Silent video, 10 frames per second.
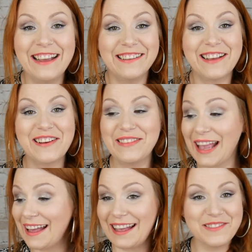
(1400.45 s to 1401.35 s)
So
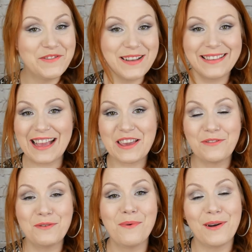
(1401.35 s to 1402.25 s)
yeah, as always, thank you
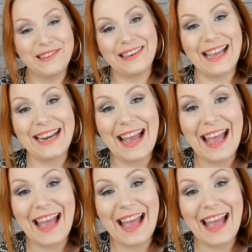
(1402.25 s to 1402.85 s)
for watching,